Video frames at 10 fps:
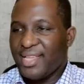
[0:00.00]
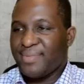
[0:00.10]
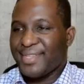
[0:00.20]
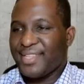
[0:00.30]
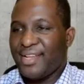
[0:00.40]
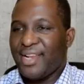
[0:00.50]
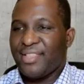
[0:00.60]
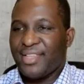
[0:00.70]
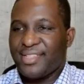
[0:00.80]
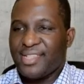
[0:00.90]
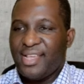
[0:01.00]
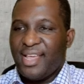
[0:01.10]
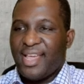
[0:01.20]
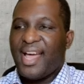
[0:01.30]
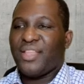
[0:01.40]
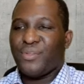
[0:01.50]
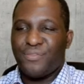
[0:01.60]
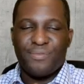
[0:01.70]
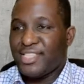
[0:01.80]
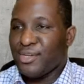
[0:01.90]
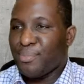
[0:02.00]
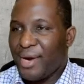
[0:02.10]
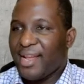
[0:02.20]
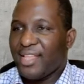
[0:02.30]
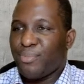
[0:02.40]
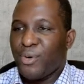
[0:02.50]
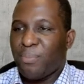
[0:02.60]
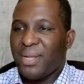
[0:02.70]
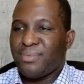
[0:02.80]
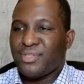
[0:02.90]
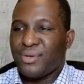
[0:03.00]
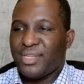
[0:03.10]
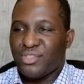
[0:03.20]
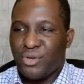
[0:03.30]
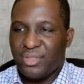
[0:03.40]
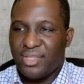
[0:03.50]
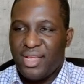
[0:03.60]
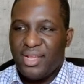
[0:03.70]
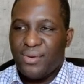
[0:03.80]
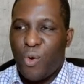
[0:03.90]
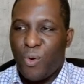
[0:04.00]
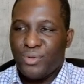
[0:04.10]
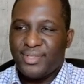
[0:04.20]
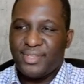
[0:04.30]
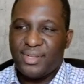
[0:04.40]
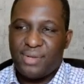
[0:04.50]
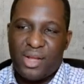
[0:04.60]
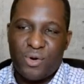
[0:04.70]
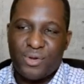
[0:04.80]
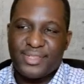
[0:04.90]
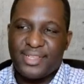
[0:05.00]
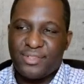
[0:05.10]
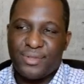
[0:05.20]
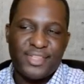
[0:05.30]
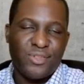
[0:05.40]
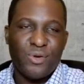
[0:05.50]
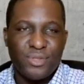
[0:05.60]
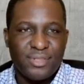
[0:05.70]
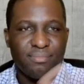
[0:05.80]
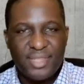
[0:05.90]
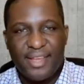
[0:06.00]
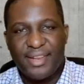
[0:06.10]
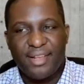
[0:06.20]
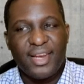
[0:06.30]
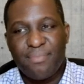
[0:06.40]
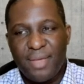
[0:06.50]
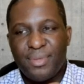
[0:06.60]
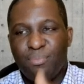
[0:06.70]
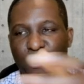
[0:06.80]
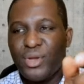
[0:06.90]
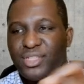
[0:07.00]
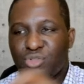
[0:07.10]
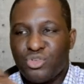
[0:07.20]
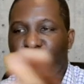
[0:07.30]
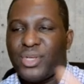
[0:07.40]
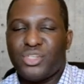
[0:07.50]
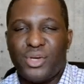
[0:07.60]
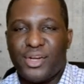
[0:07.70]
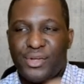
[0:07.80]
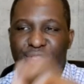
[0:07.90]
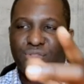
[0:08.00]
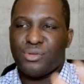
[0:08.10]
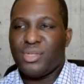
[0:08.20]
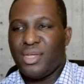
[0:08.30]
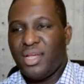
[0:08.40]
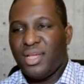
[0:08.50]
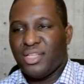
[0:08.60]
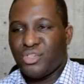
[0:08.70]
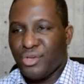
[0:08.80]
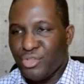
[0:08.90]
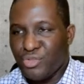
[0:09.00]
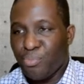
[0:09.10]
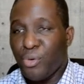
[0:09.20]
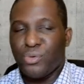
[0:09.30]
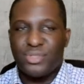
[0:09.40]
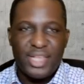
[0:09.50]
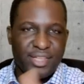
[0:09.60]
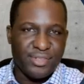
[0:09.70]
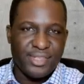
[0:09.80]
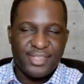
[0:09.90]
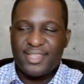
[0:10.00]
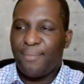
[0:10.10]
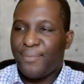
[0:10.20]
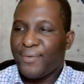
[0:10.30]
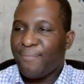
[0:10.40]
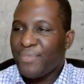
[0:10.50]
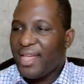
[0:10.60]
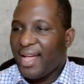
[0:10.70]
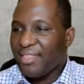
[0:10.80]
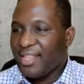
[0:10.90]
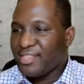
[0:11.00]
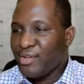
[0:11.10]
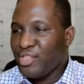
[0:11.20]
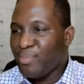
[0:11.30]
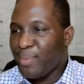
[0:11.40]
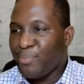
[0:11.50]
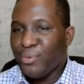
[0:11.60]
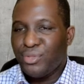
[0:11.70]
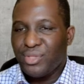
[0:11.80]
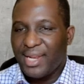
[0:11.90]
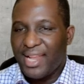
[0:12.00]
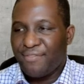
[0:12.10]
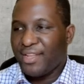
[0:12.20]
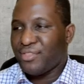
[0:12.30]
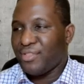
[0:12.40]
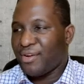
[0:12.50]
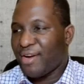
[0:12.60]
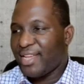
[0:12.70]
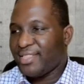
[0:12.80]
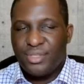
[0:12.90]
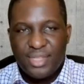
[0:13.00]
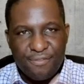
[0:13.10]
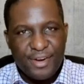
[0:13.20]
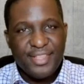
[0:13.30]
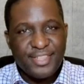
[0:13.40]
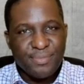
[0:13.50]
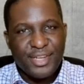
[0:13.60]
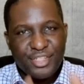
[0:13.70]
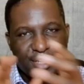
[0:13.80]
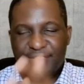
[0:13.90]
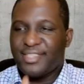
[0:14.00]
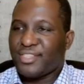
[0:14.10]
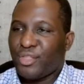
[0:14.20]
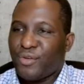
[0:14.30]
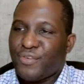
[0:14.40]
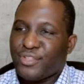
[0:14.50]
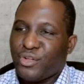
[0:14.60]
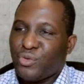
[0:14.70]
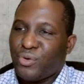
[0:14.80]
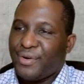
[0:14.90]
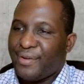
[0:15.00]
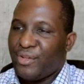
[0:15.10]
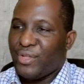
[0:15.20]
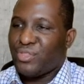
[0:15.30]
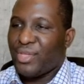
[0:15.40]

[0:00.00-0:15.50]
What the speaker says: is basically this kind of steel bracket problem. So it's got holes across it. So these holes technically may be points through which you are going to introduce bolts into the sample. And then it's going to be pulled to the left and to the right. So I've run the simulation. This is the sort of result you're going to